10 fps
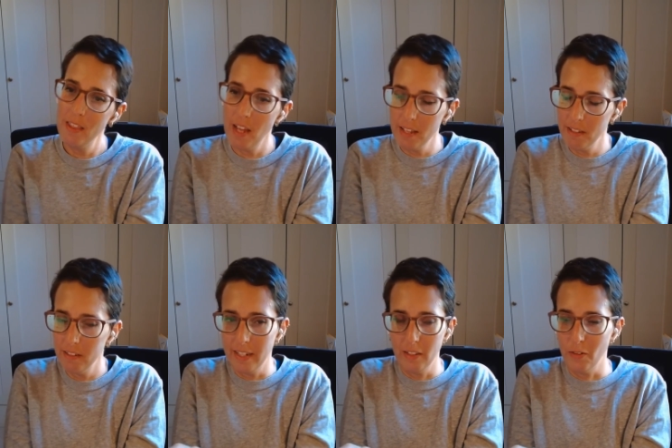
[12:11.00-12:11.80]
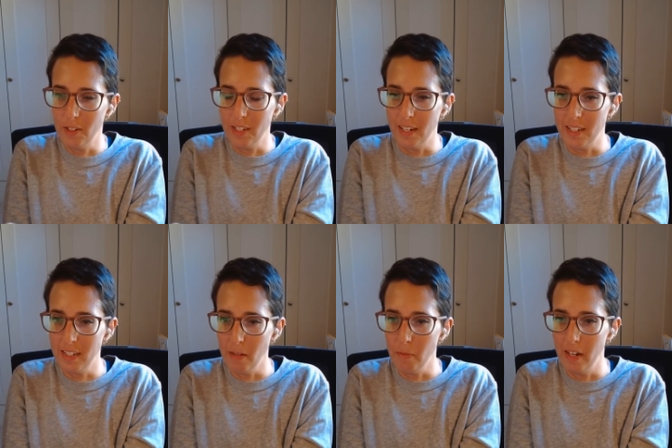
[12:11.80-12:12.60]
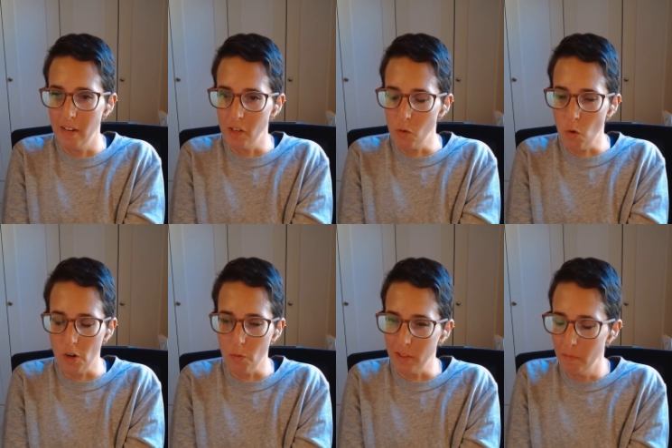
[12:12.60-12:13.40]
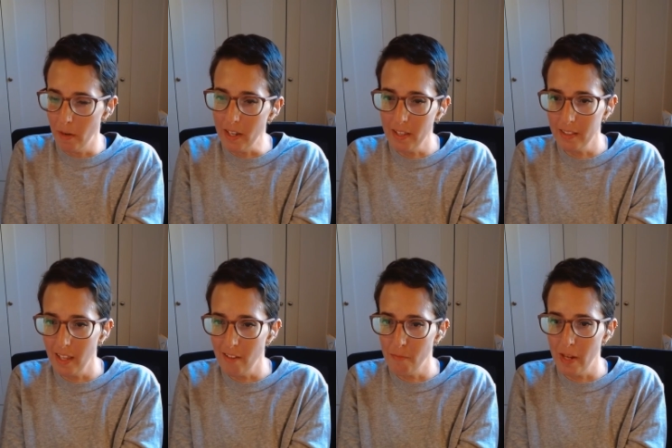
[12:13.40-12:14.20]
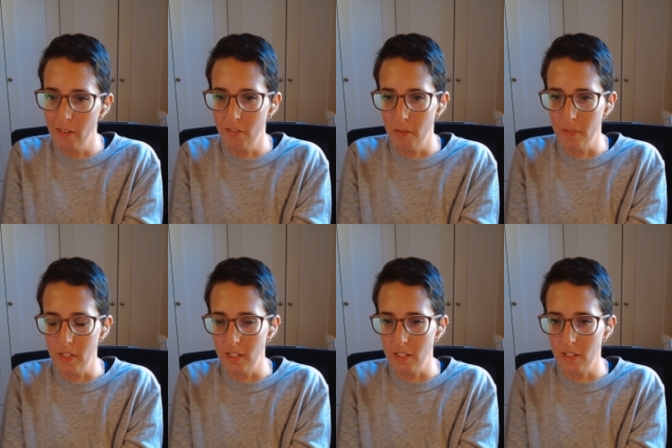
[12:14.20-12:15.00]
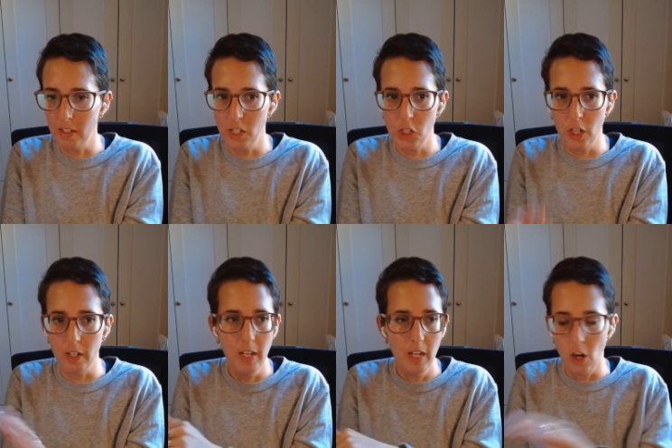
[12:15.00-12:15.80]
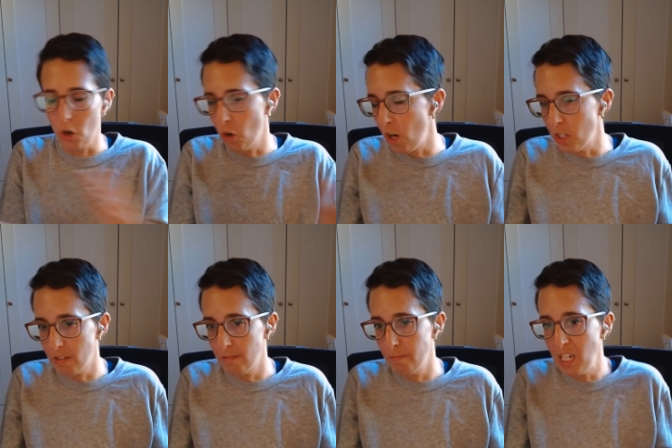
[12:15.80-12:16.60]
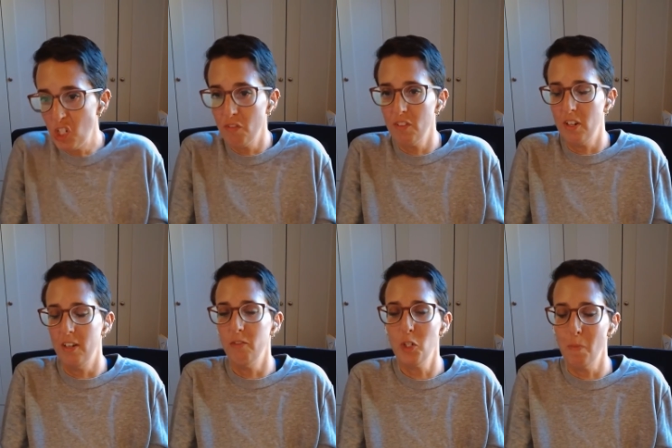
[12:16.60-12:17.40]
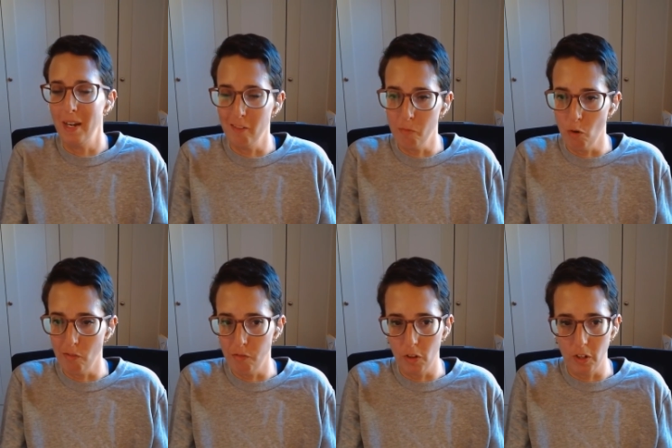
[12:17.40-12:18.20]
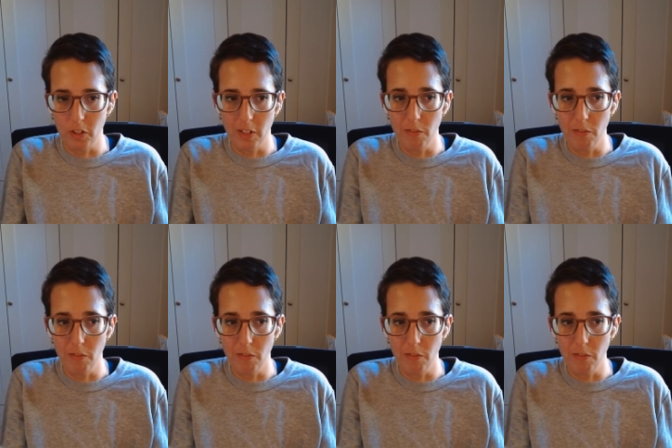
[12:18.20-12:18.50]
The landlords, get a statement every quarter with the money that they've made from this installation across each of their respective portfolios.